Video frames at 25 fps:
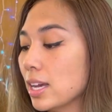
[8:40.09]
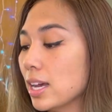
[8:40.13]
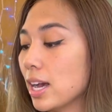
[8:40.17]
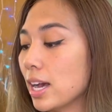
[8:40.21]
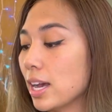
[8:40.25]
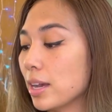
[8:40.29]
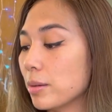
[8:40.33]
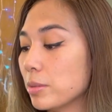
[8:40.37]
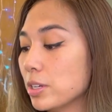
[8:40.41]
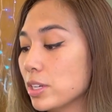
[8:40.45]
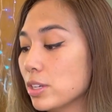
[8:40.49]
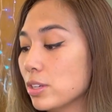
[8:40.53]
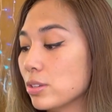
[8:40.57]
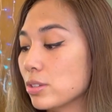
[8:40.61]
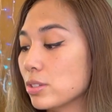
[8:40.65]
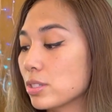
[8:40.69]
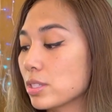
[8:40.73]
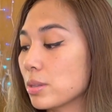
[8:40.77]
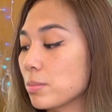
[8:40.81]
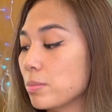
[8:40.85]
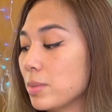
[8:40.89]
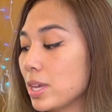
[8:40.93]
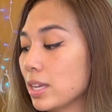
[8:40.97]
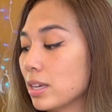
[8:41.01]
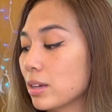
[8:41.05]
I'm going to use the
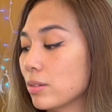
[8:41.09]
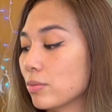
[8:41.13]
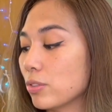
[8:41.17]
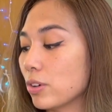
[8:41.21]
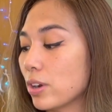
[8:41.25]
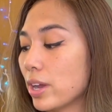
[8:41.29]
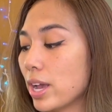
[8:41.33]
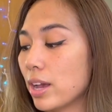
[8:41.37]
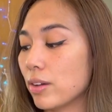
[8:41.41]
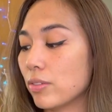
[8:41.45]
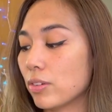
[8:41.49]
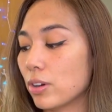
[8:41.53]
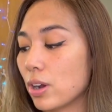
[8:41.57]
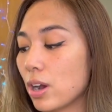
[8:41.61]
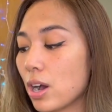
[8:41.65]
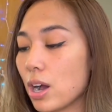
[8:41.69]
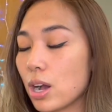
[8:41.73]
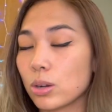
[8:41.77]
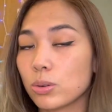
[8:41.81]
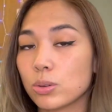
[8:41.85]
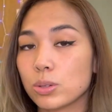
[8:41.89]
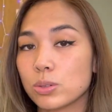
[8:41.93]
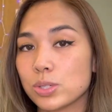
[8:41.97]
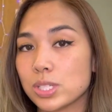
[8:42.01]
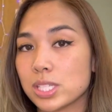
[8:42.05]
Makeup Forever
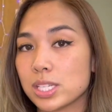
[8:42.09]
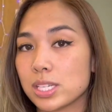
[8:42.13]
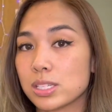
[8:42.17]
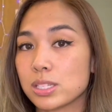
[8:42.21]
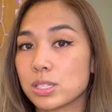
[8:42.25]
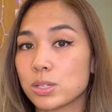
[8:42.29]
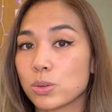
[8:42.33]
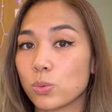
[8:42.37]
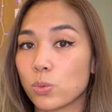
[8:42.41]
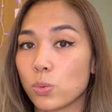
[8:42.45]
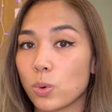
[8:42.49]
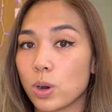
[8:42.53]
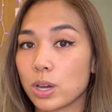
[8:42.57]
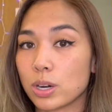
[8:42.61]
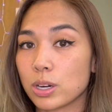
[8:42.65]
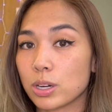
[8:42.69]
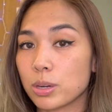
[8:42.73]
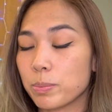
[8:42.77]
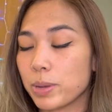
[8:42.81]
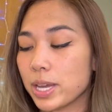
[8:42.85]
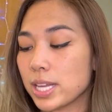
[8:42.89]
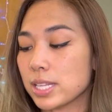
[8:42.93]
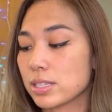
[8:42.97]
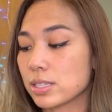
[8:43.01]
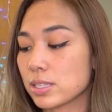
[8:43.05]
Aqua Resist Water
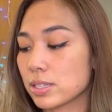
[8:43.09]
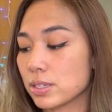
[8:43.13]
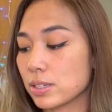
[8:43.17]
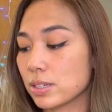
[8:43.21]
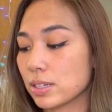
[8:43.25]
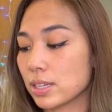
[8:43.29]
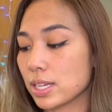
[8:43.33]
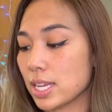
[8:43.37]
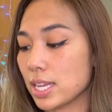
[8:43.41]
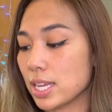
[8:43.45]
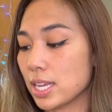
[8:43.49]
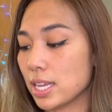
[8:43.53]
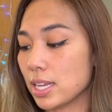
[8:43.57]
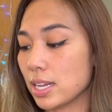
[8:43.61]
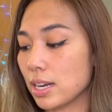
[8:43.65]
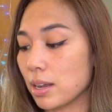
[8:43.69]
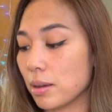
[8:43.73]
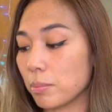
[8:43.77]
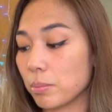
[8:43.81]
Pencil in